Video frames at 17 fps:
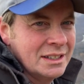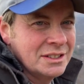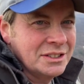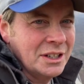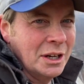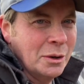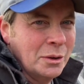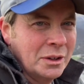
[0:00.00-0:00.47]

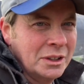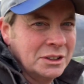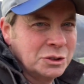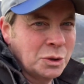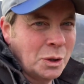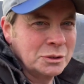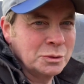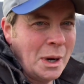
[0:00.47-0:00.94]
So
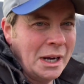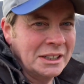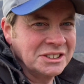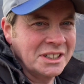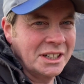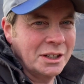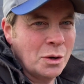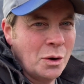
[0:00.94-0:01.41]
George
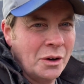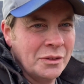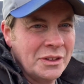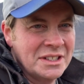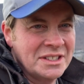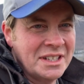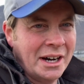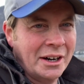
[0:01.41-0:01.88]
Washington called
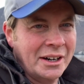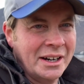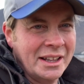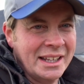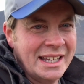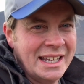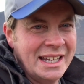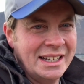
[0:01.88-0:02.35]
this area
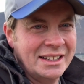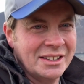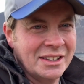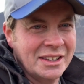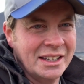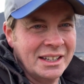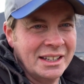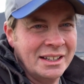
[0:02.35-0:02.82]
the key to
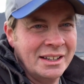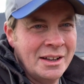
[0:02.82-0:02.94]
the